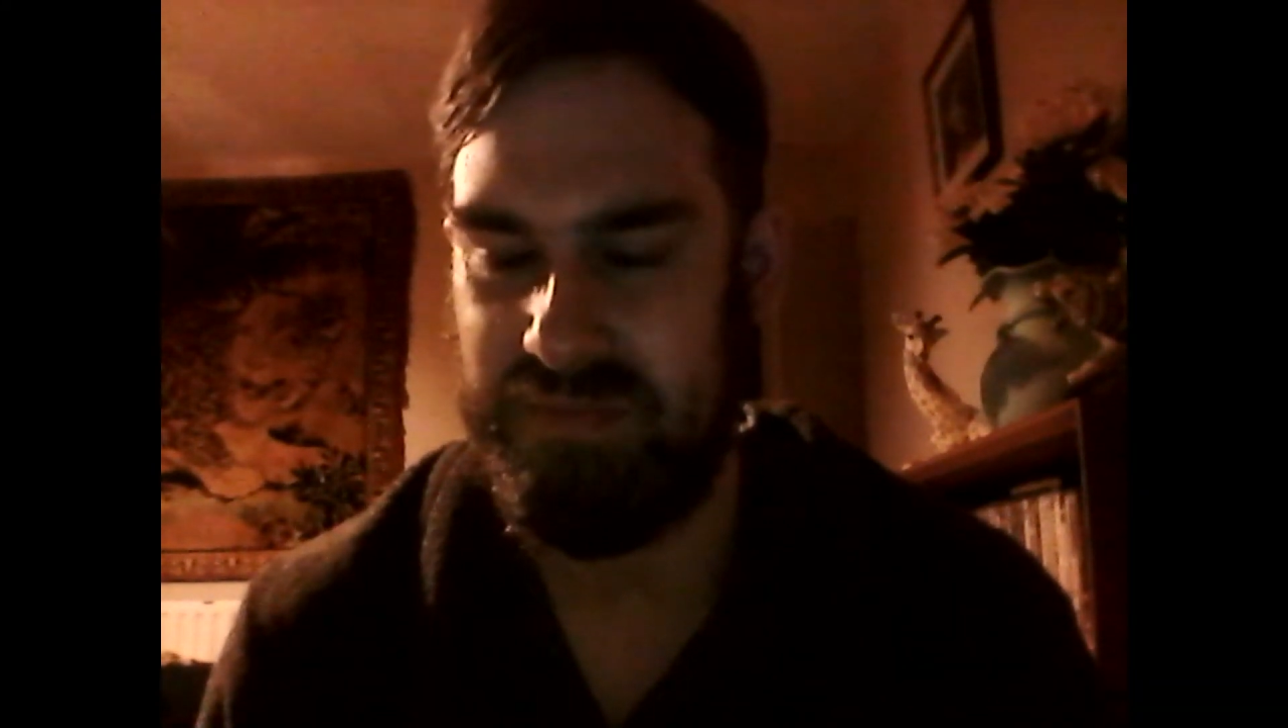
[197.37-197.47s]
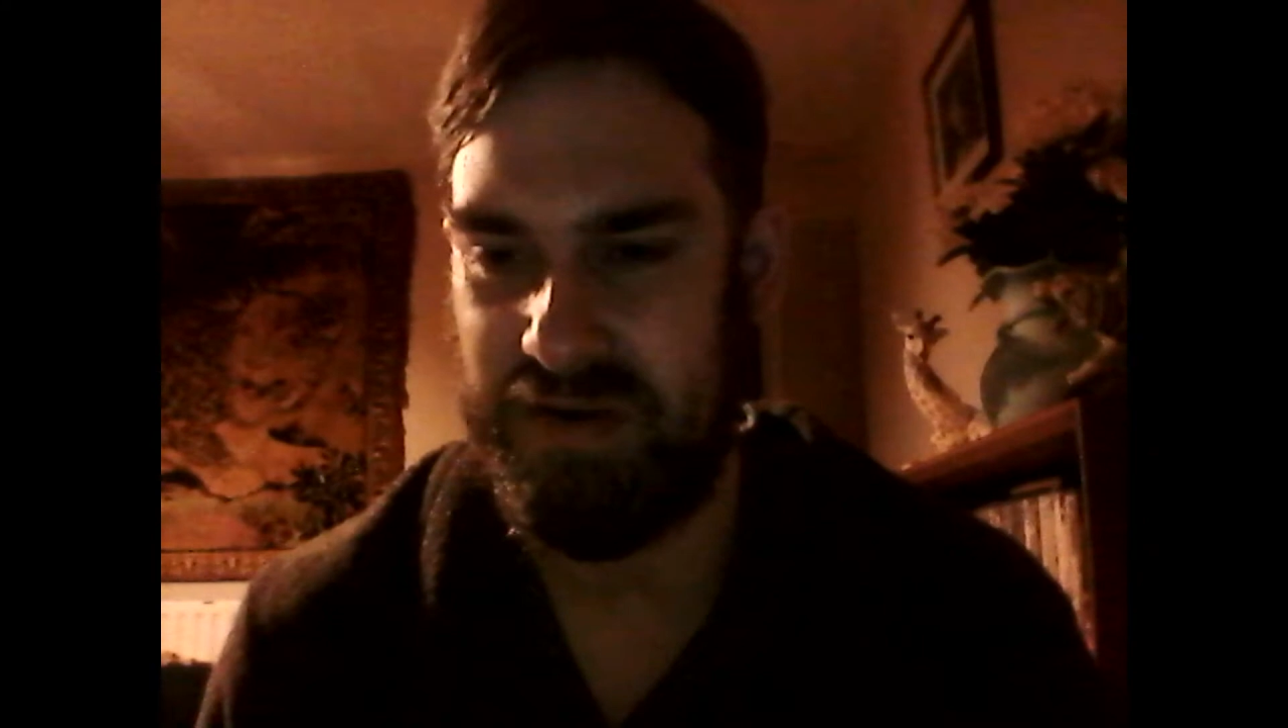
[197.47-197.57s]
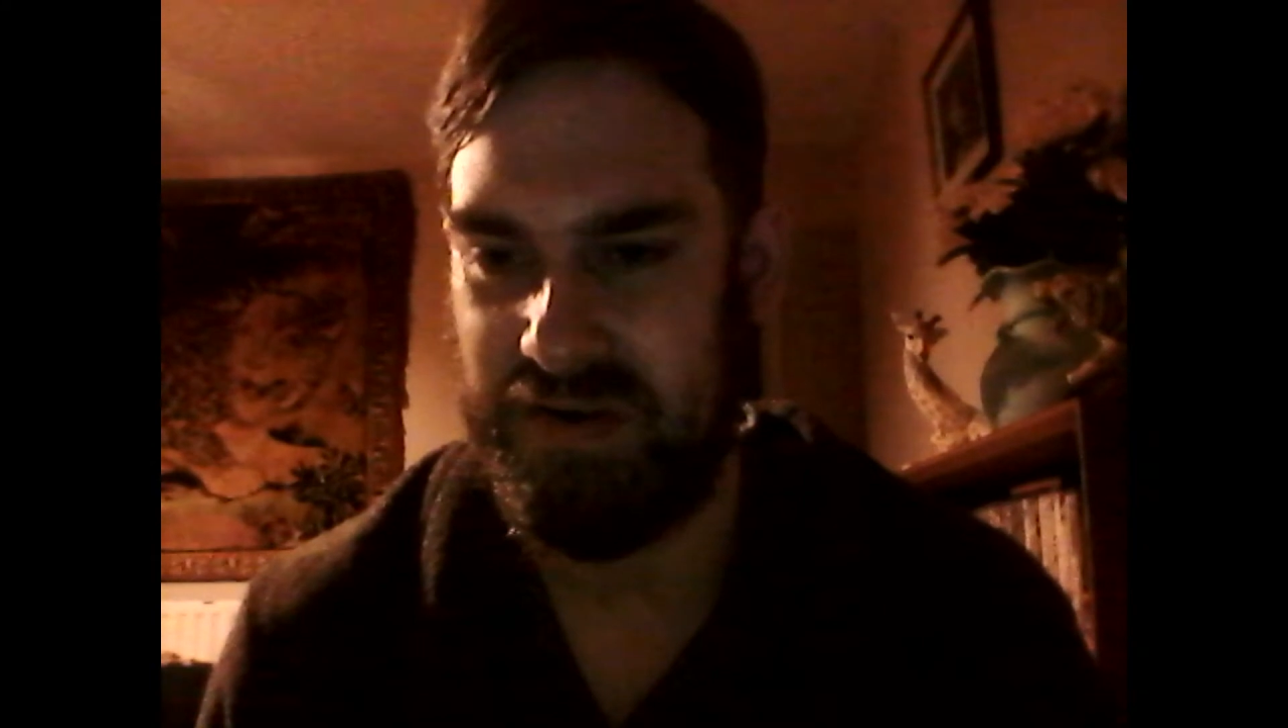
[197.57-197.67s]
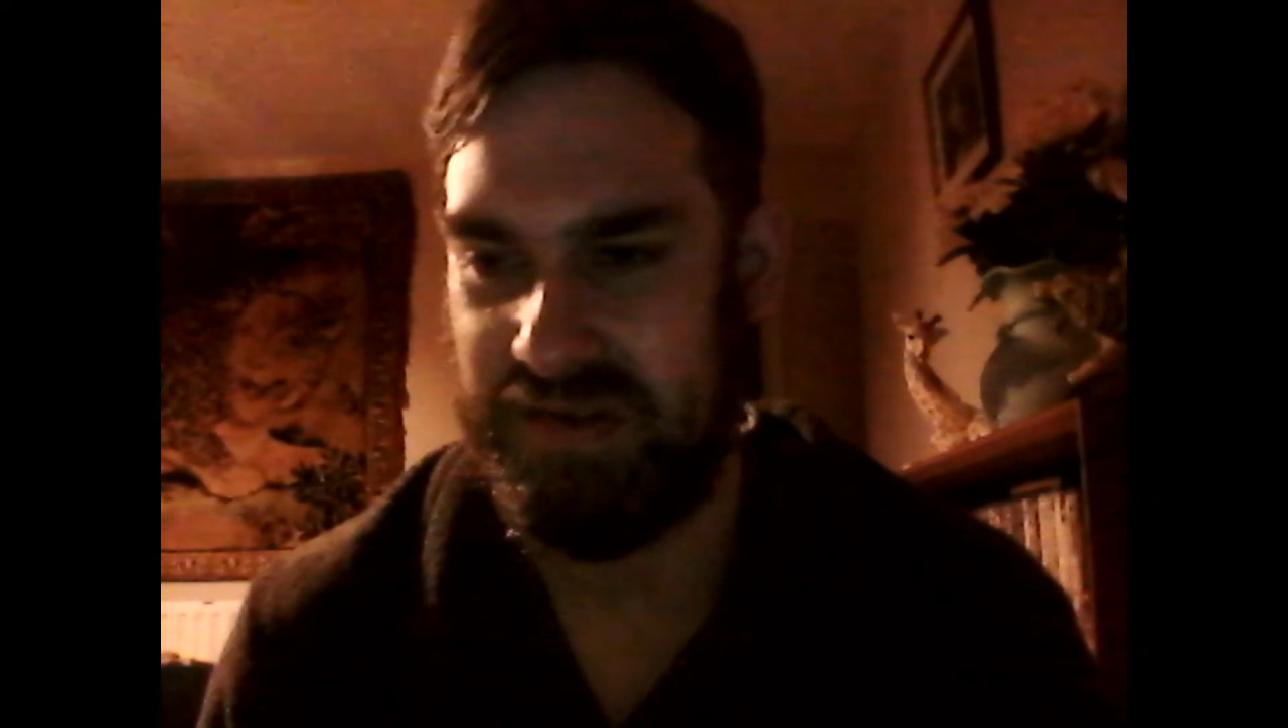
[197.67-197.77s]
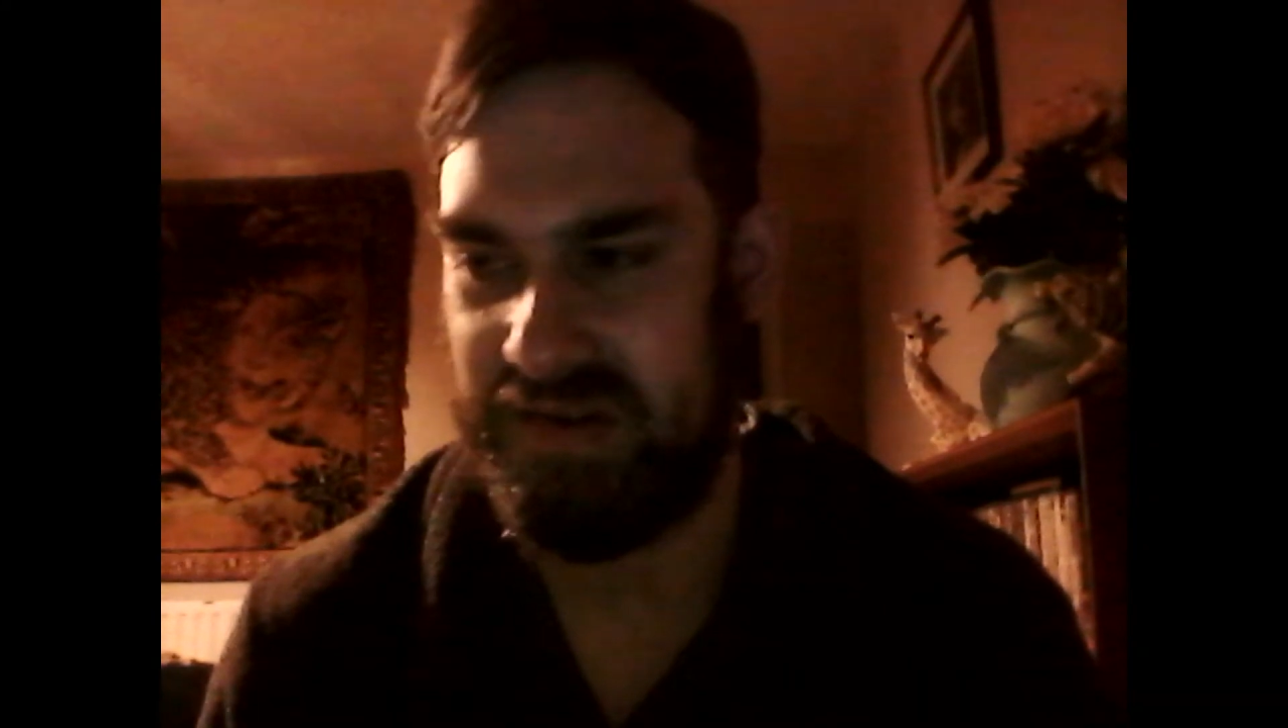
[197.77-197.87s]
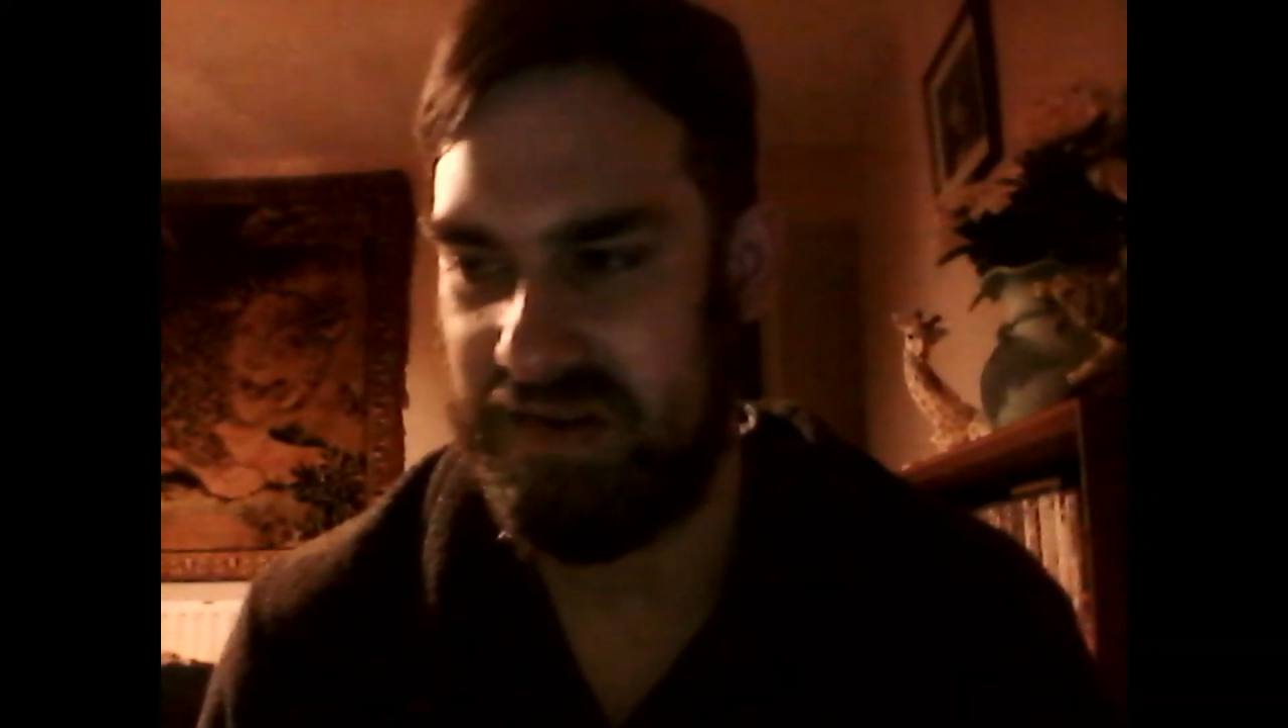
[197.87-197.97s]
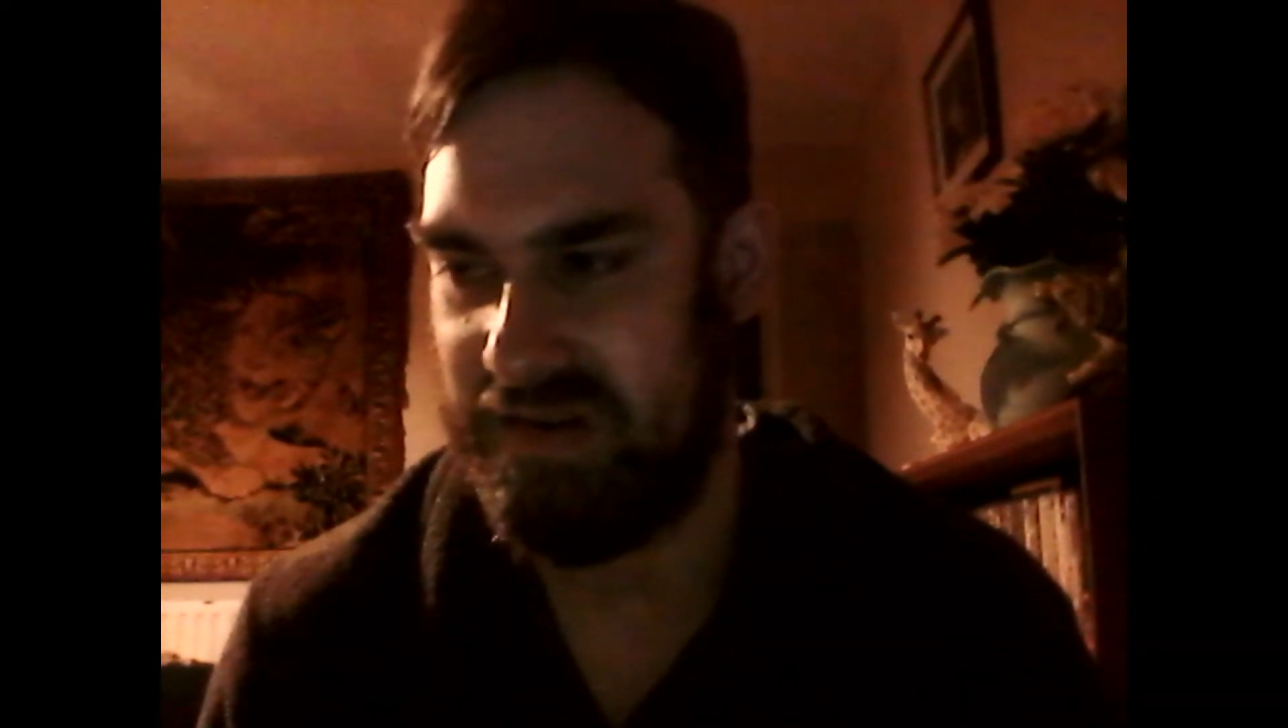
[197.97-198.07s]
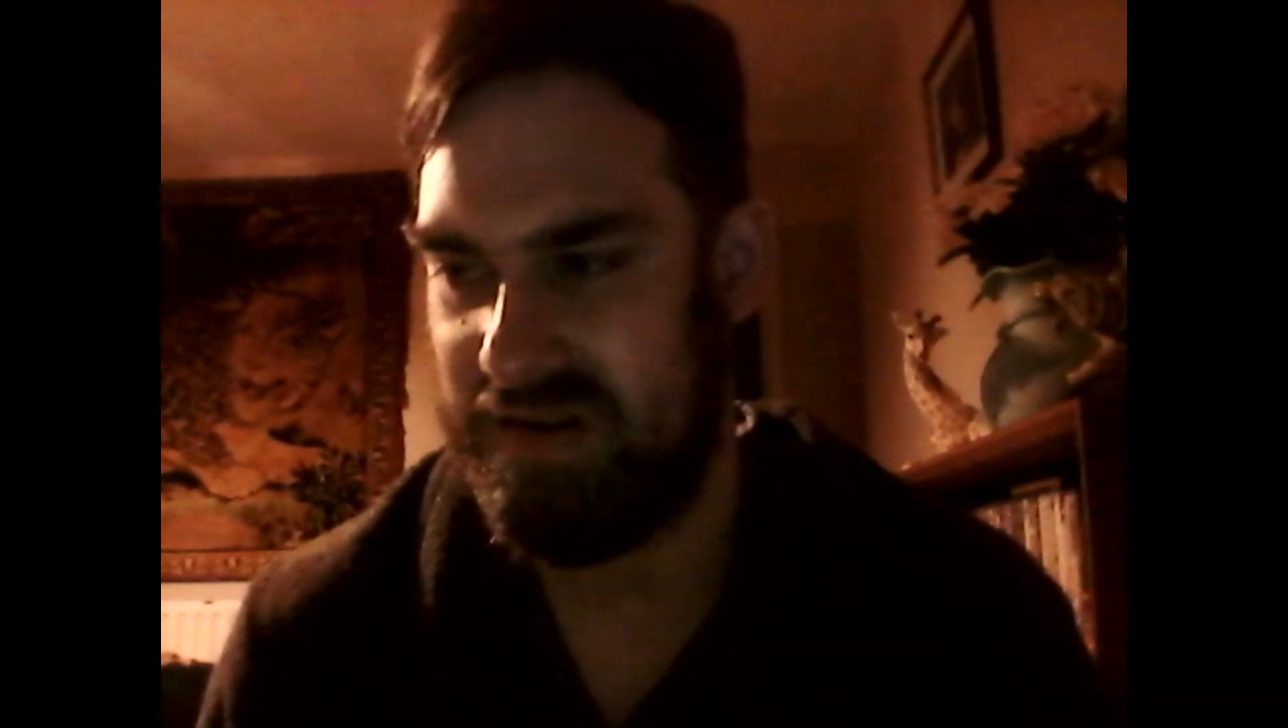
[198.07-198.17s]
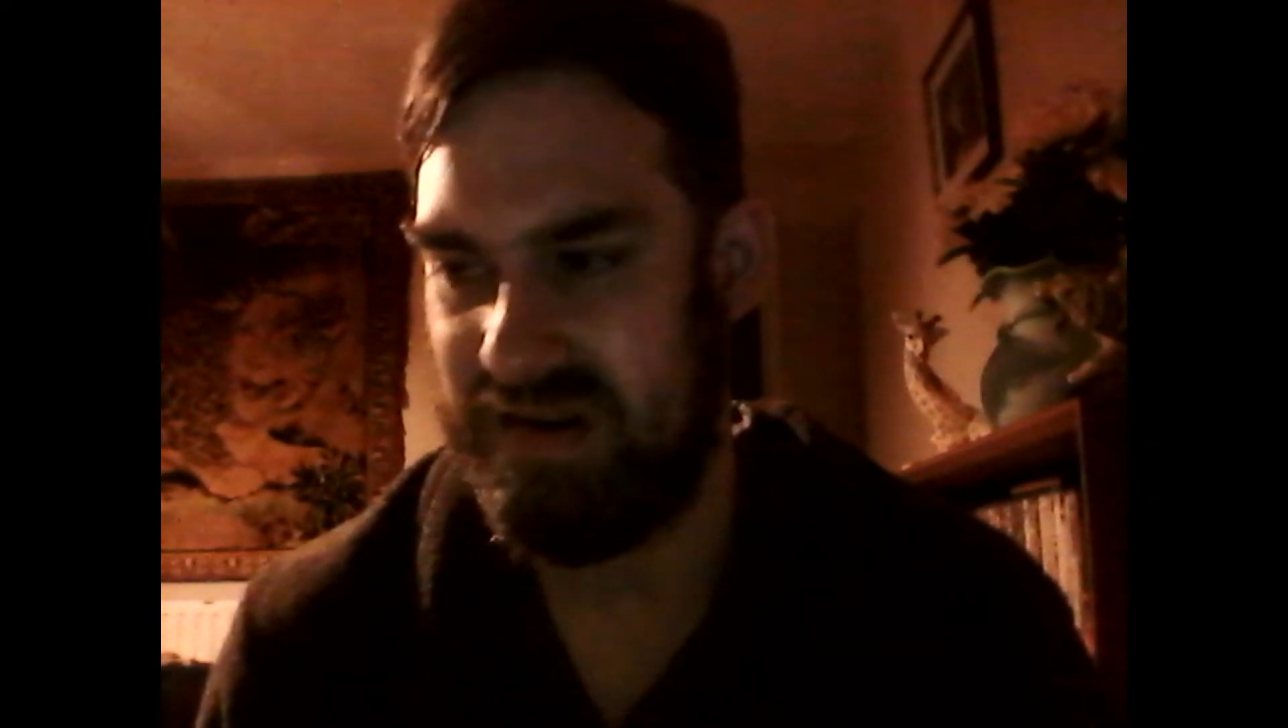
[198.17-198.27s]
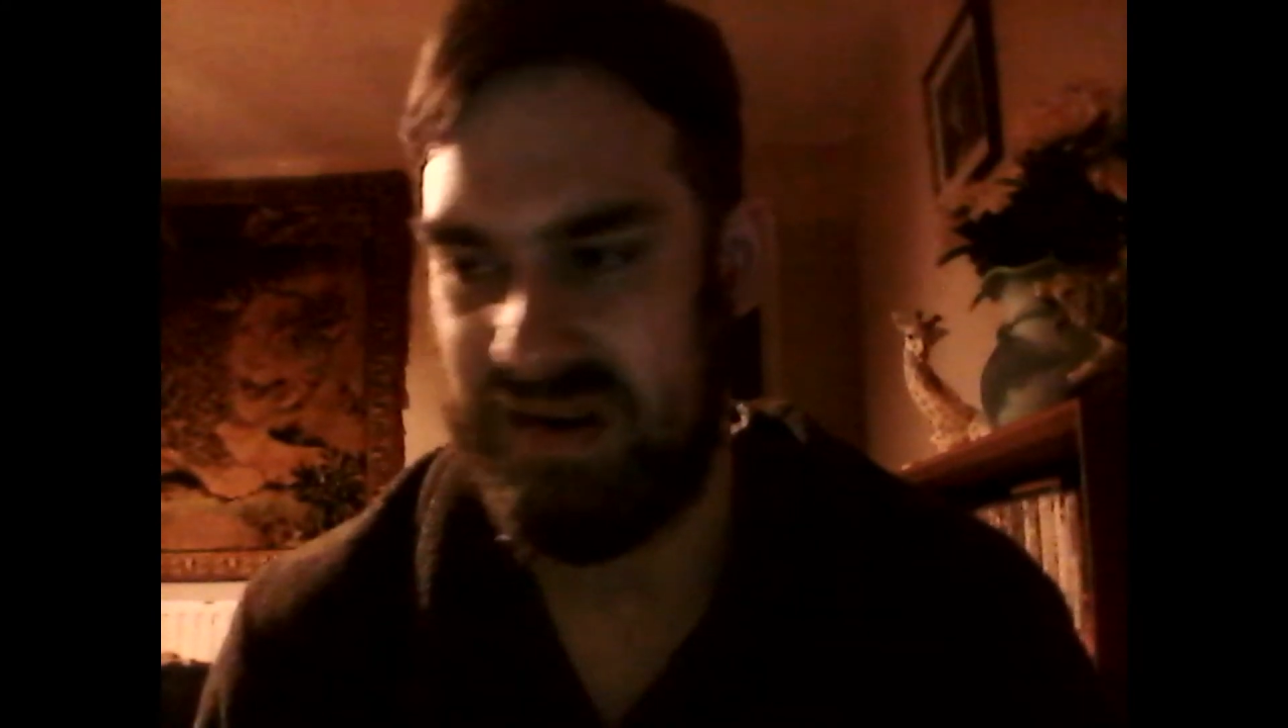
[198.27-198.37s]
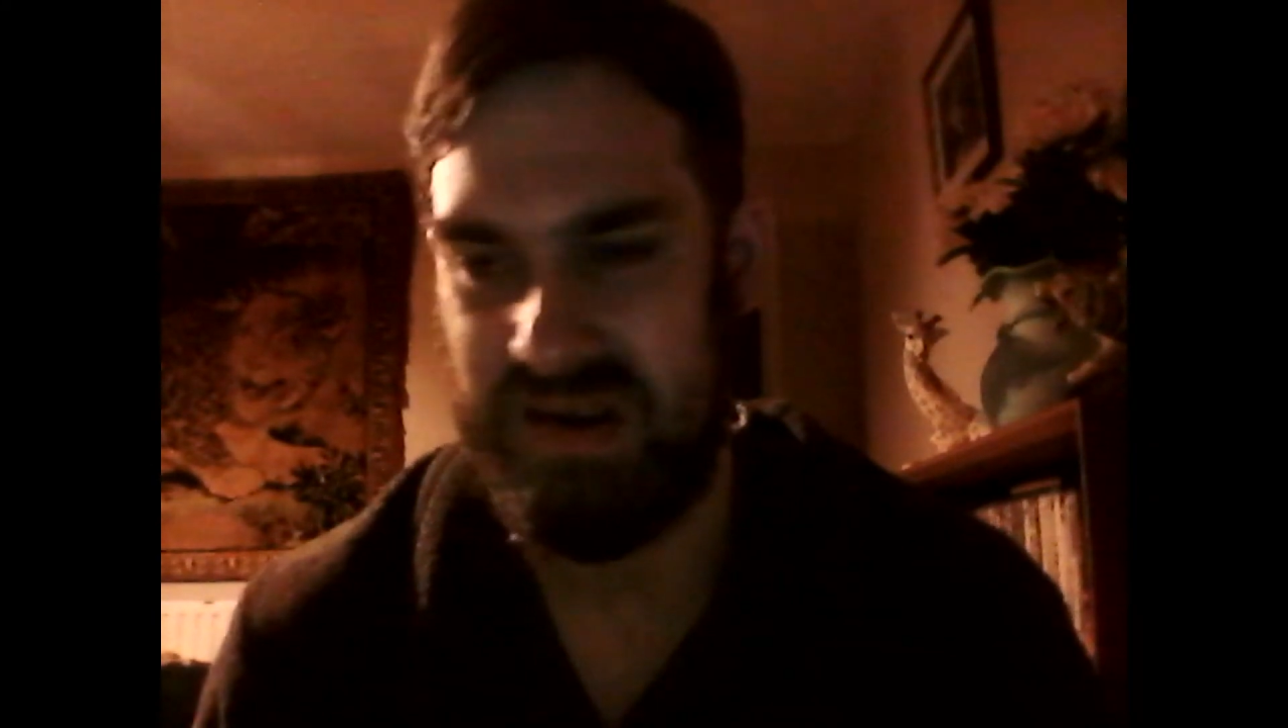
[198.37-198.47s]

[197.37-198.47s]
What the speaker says: Boston,